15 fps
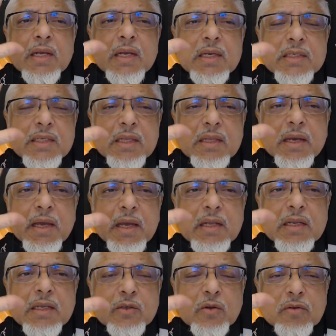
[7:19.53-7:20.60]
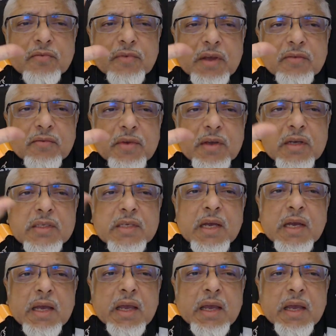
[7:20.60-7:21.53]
He said the hand has got 5 fingers.